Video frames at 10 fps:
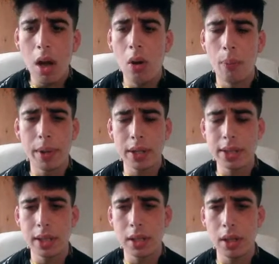No,
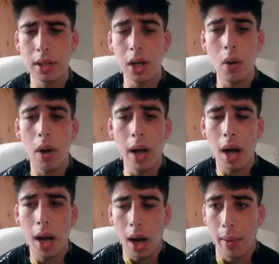because
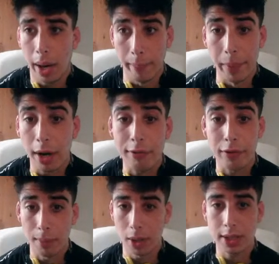I'm
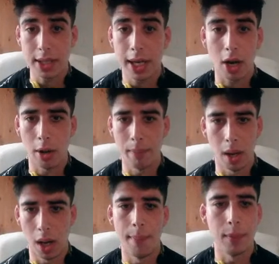not saying
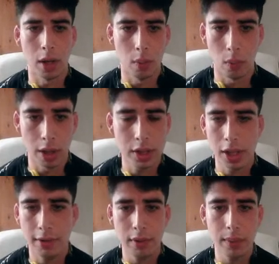I'm gonna watch
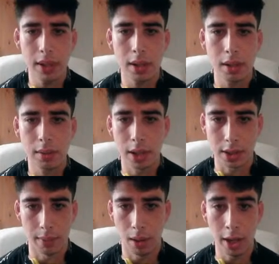it every week
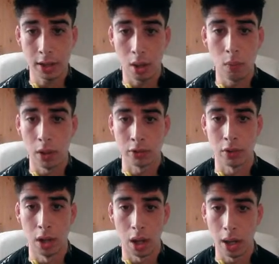because I don't watch
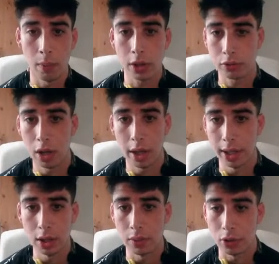Raw. I watch Raw
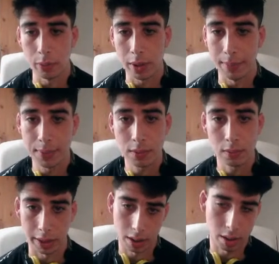in YouTube clips.
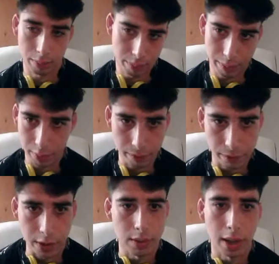I'll be
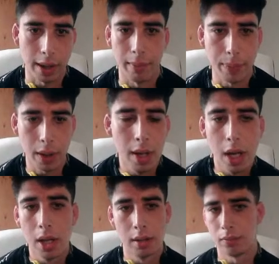like
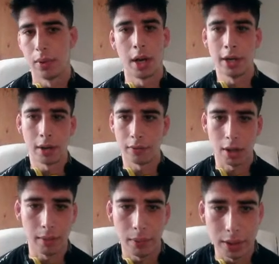I don't have
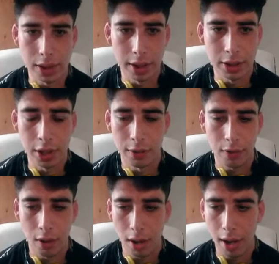time to watch all the
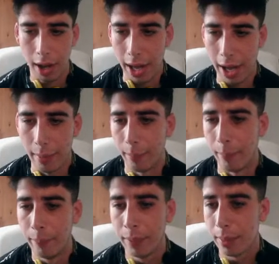shows.
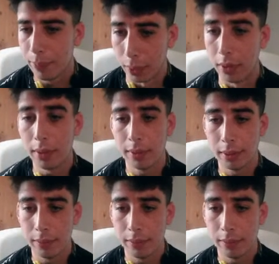But